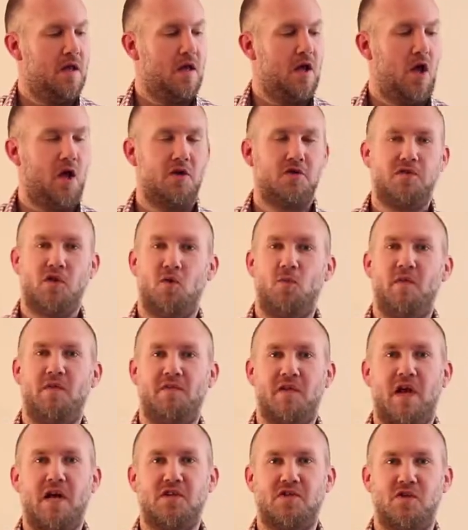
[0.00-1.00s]
All of a sudden we've
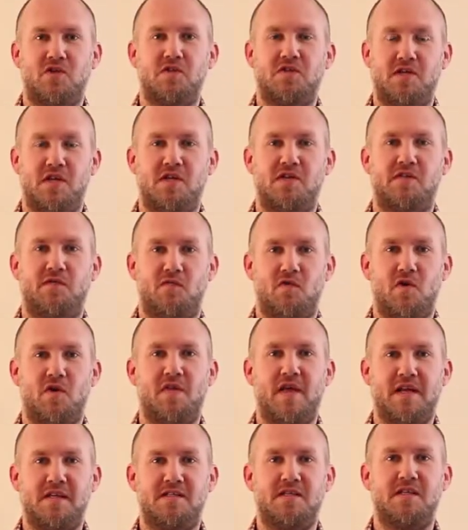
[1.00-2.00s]
lost our sense of where
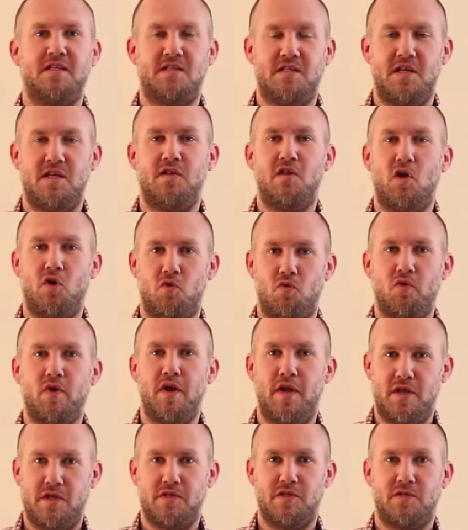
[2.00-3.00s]
that 16 note
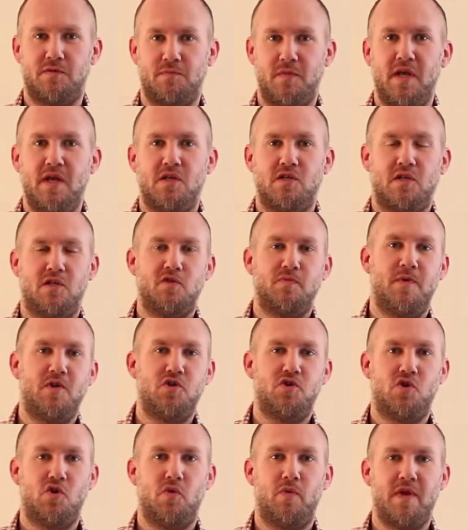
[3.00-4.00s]
grid is. So let's make
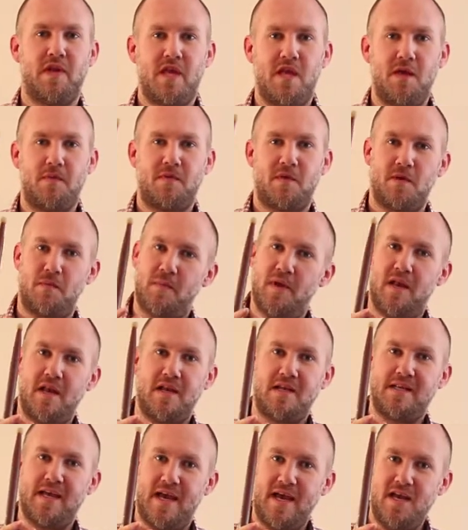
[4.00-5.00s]
sure we keep them
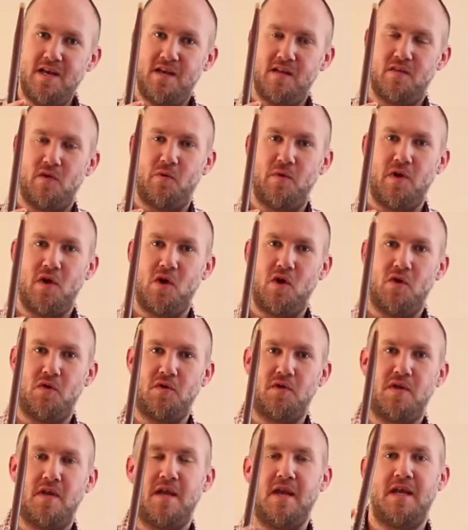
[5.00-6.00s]
tight, that we
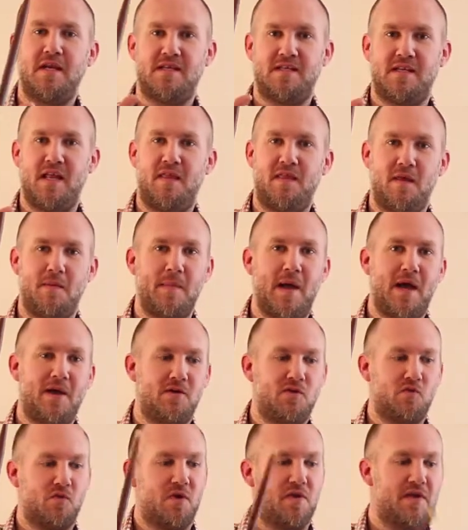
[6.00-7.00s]
don't extend them
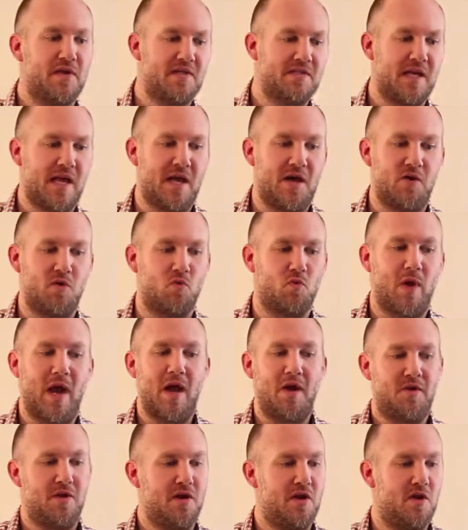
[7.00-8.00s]
out to where they sound
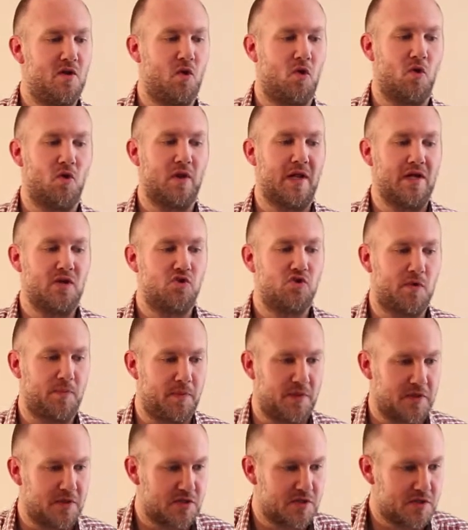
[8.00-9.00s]
rounded or like
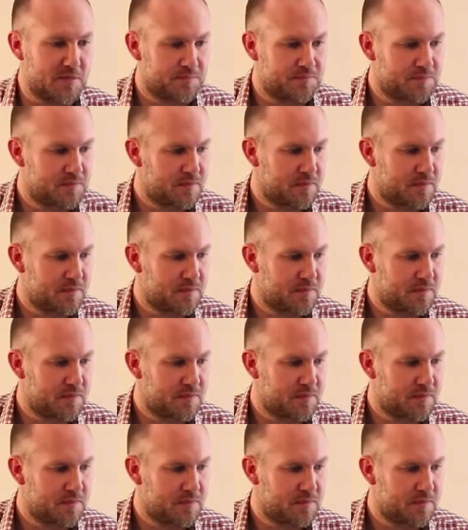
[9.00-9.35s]
triplets.